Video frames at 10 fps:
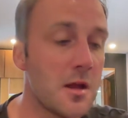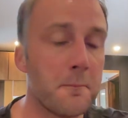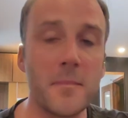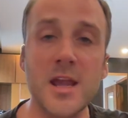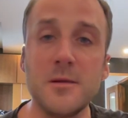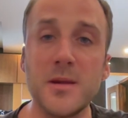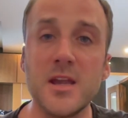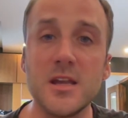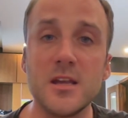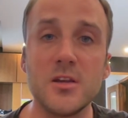
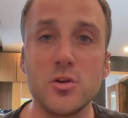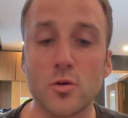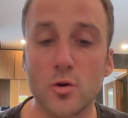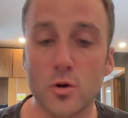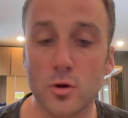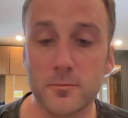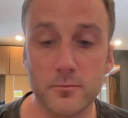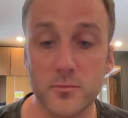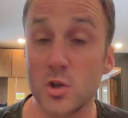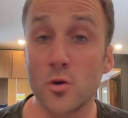Maybe you're
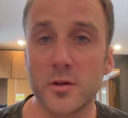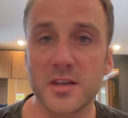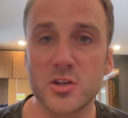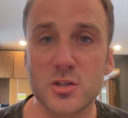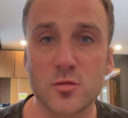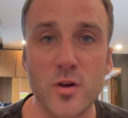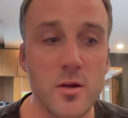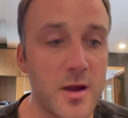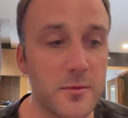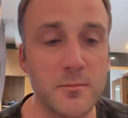not a digital
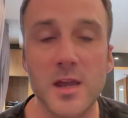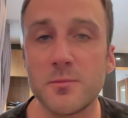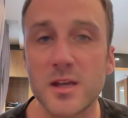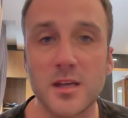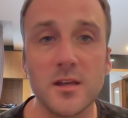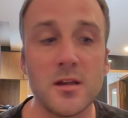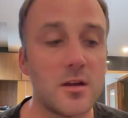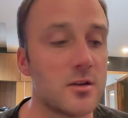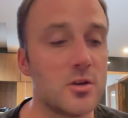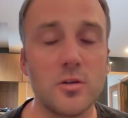nomad. Maybe
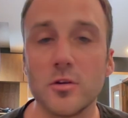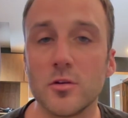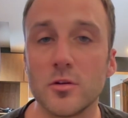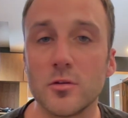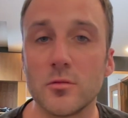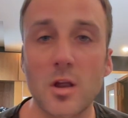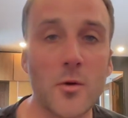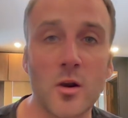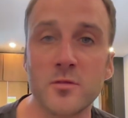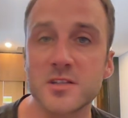you
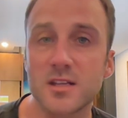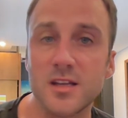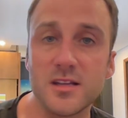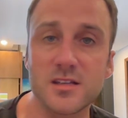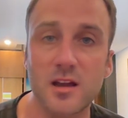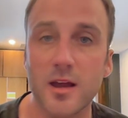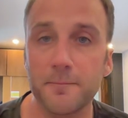go along to these